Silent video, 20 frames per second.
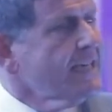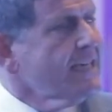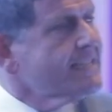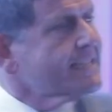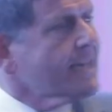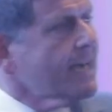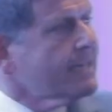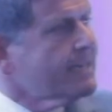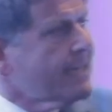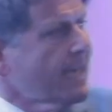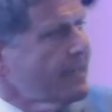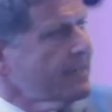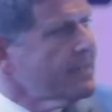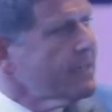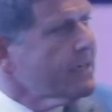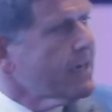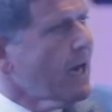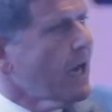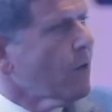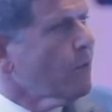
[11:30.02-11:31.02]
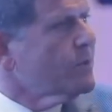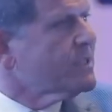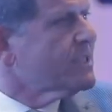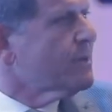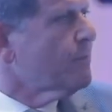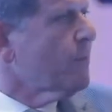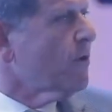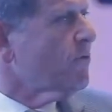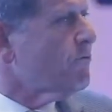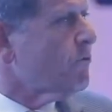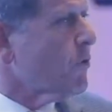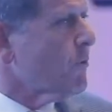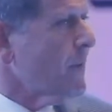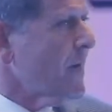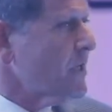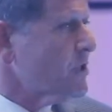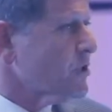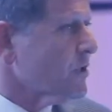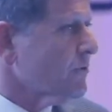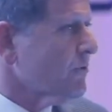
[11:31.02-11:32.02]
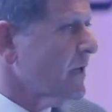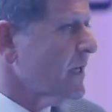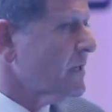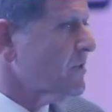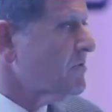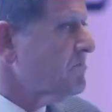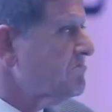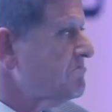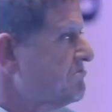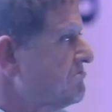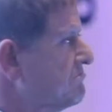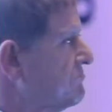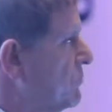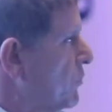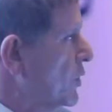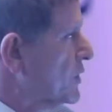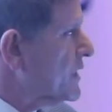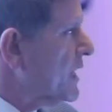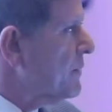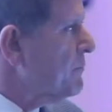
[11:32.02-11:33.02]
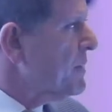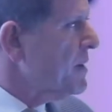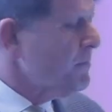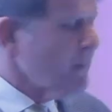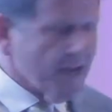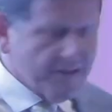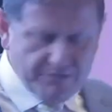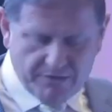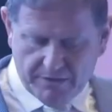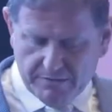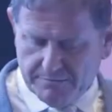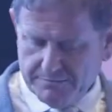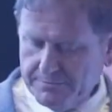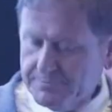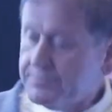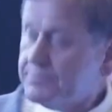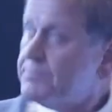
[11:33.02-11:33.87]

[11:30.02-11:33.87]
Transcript: is identical with the bone formation rate. What can be better?